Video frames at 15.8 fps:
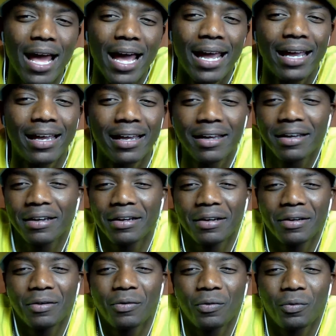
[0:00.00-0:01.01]
Like,
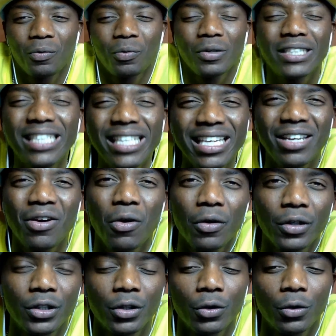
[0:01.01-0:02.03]
what's he
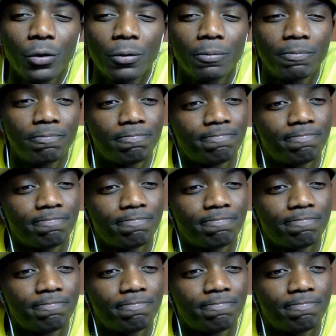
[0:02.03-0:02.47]
gonna do?